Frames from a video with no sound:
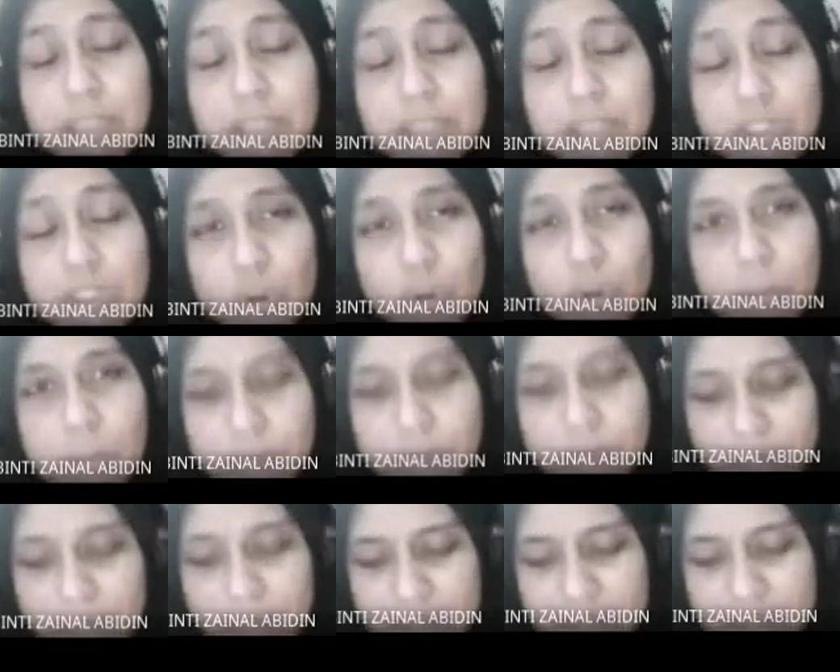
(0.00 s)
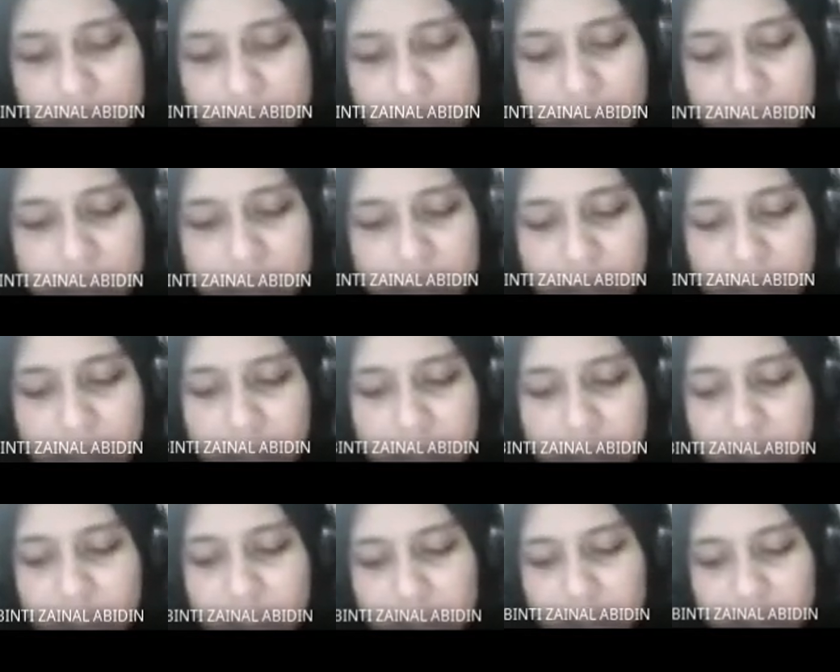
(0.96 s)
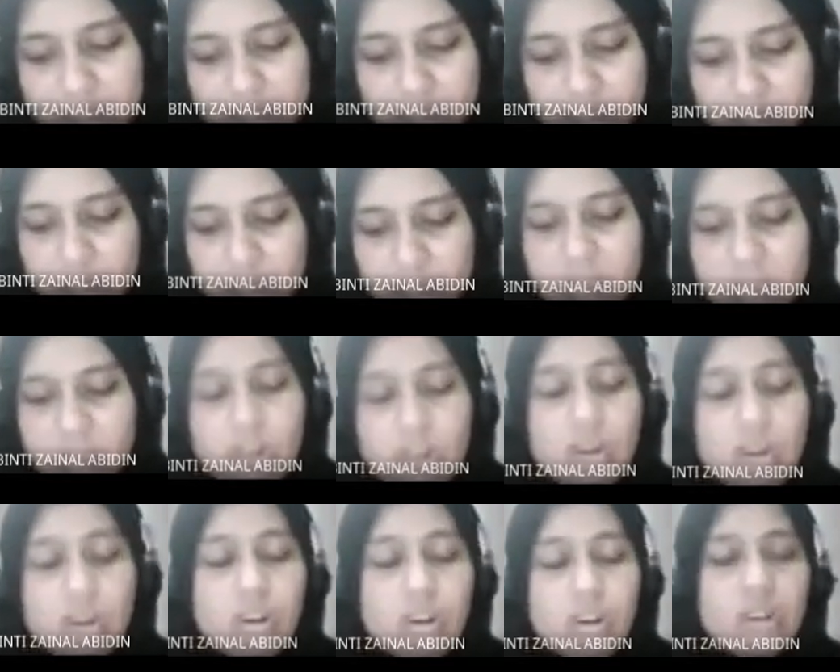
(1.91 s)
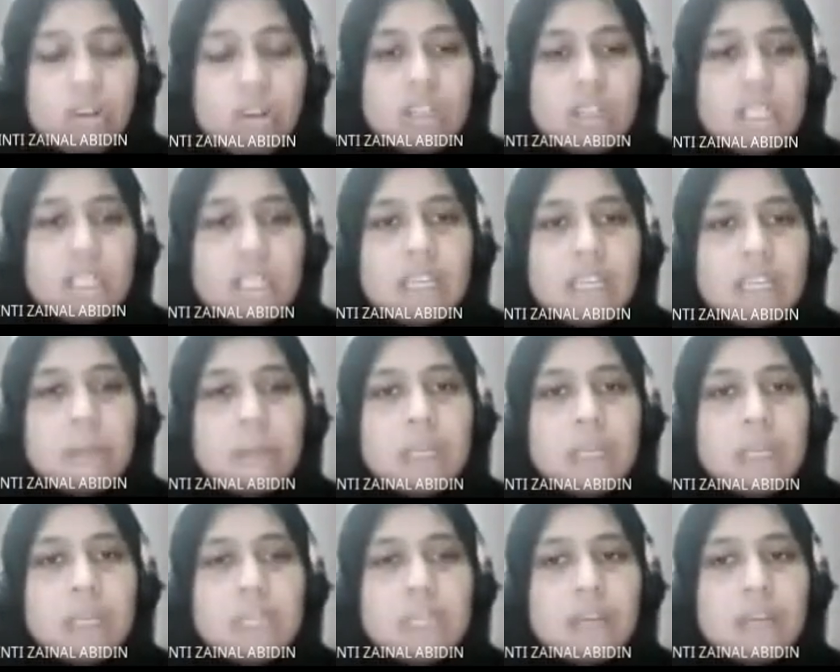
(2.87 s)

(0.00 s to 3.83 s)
in common. For example, it can be their structure or it can be their